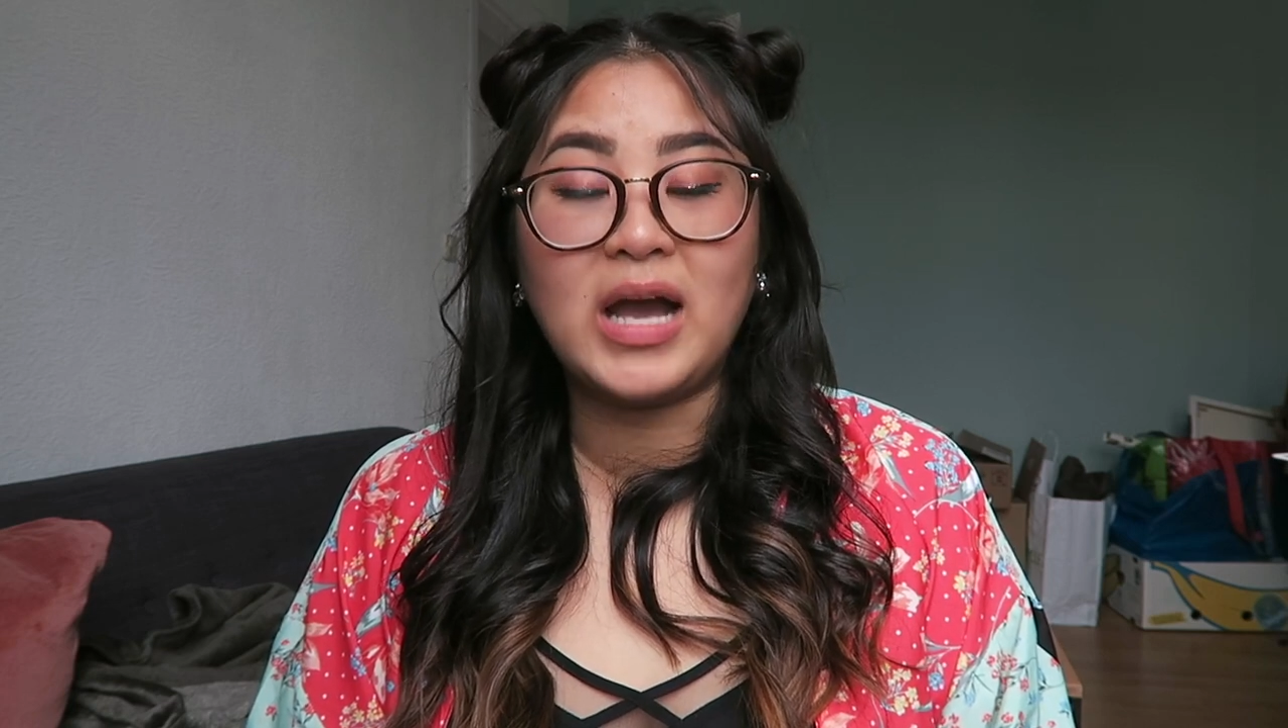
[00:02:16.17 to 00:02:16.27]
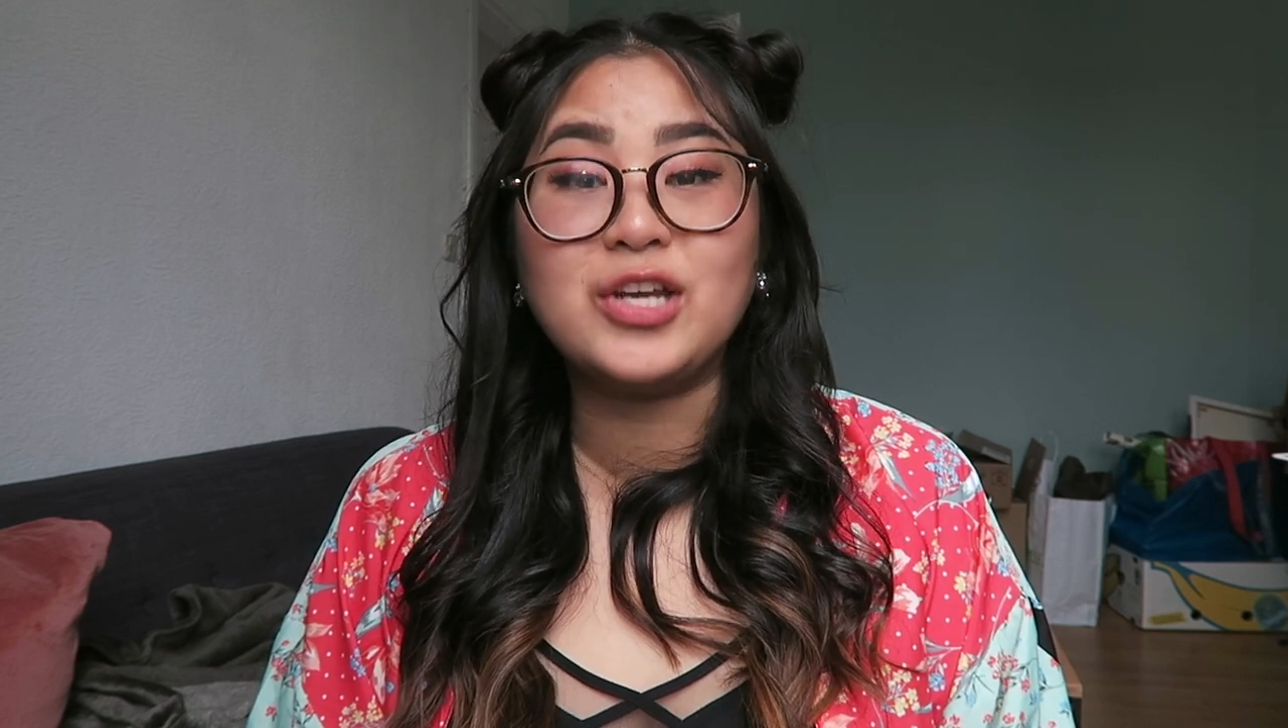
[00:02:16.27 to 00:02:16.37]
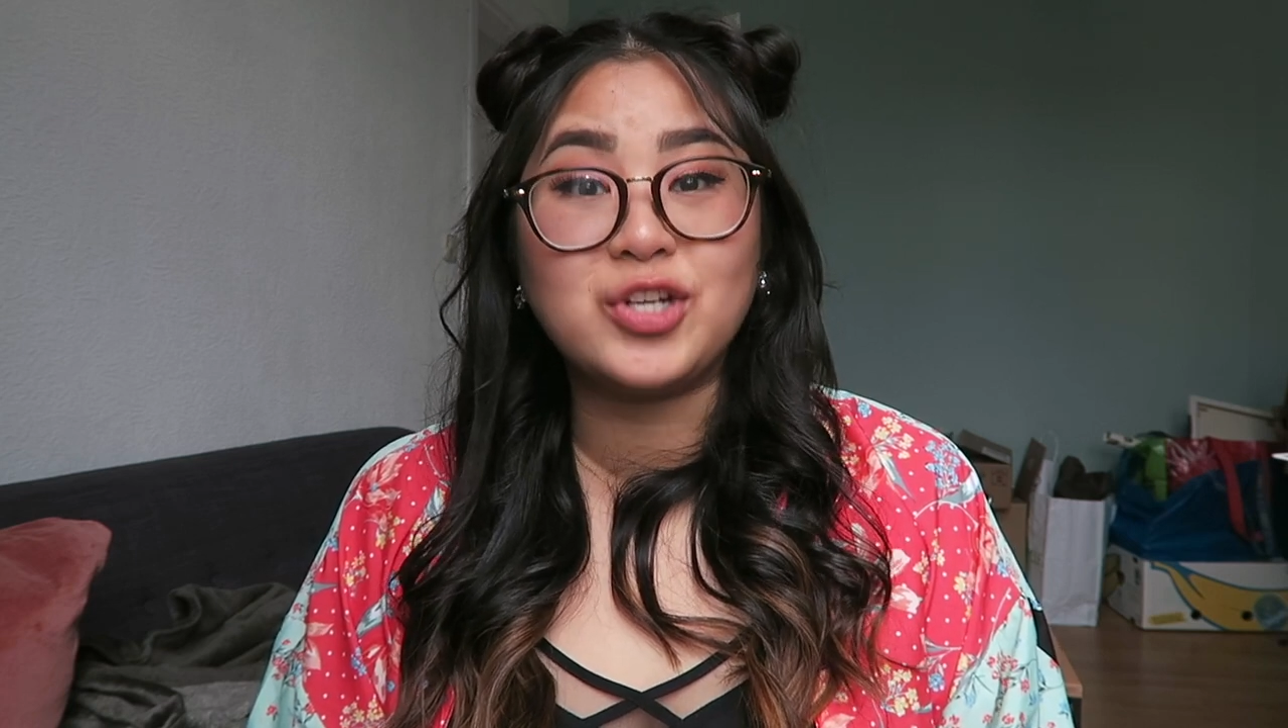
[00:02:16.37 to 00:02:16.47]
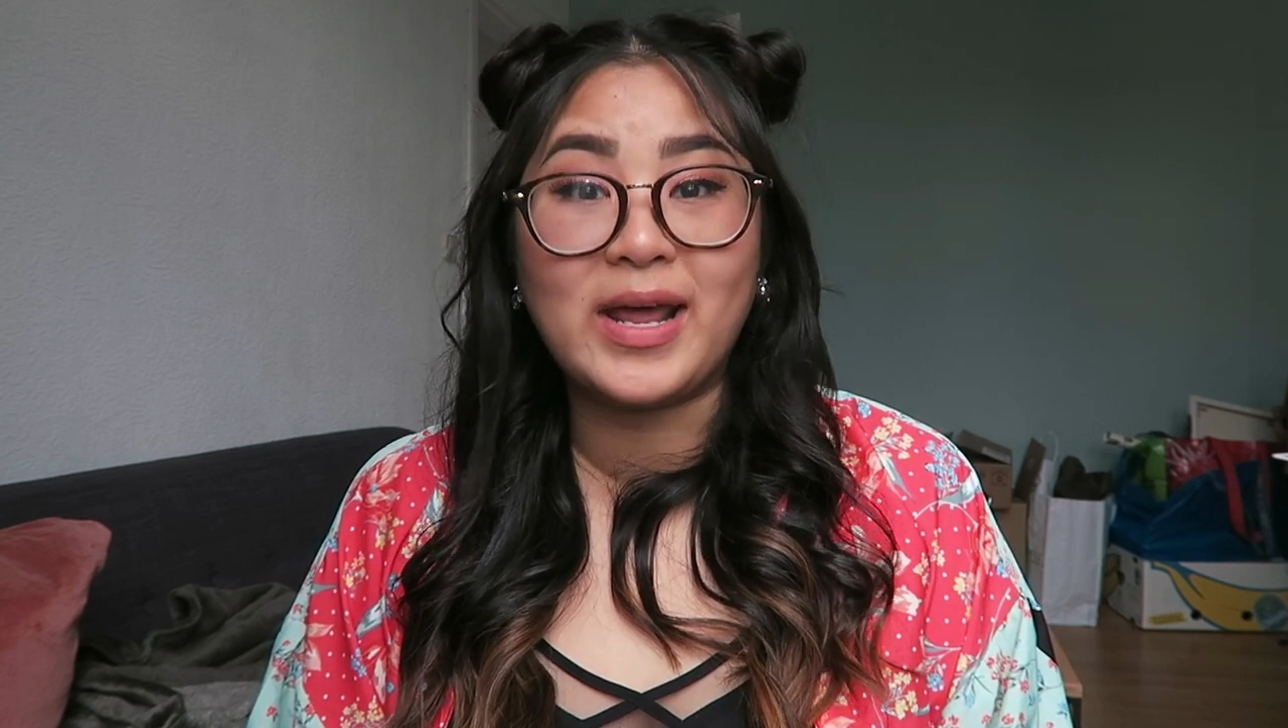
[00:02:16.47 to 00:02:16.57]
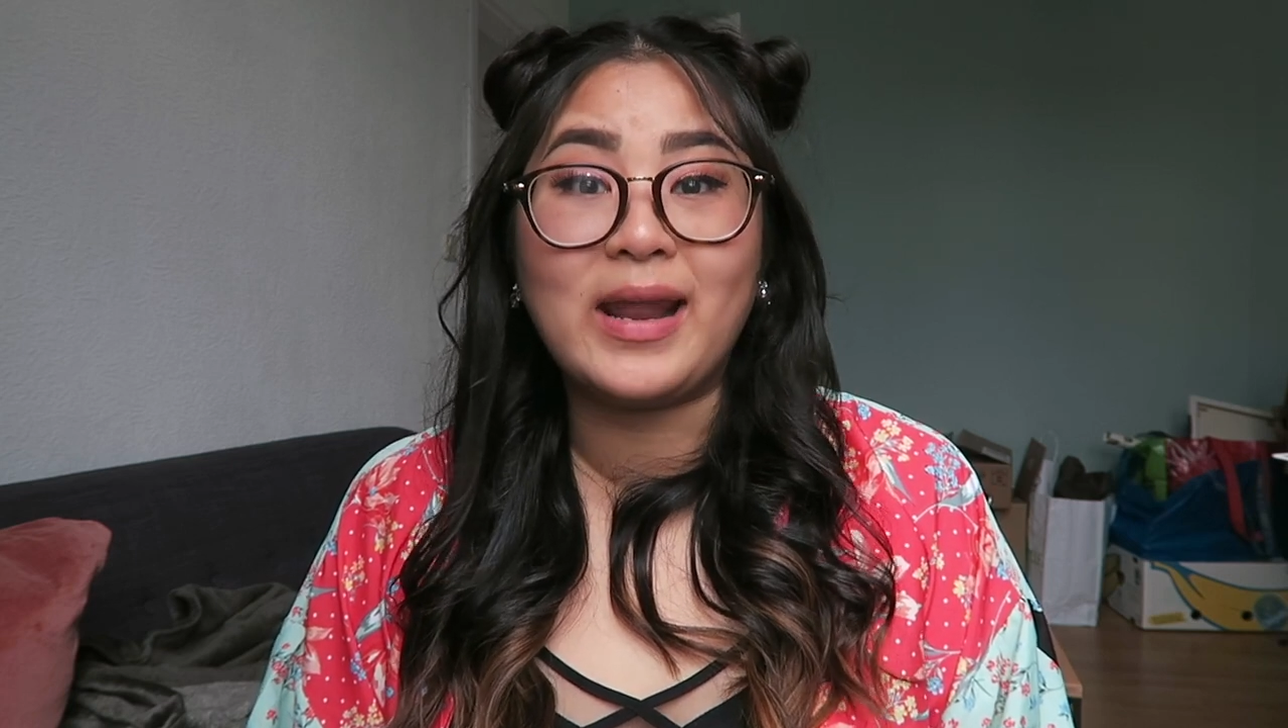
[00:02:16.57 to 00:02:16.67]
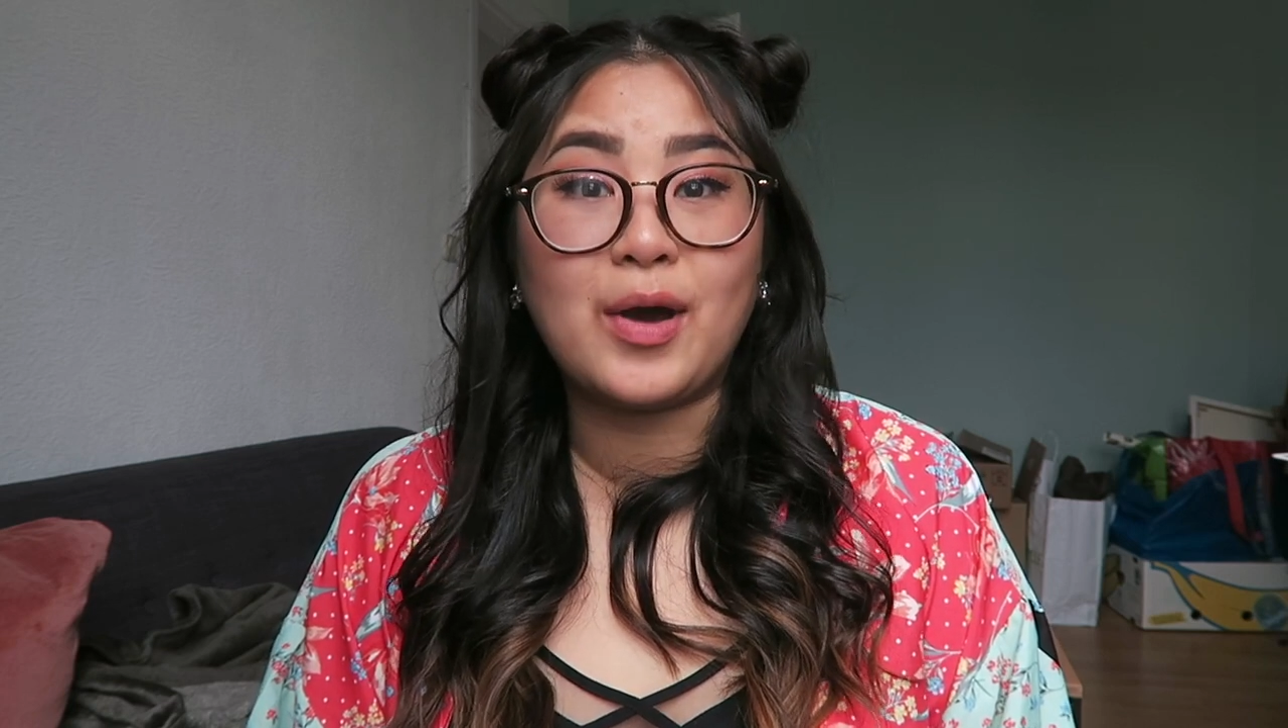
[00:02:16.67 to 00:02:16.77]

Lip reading: I should head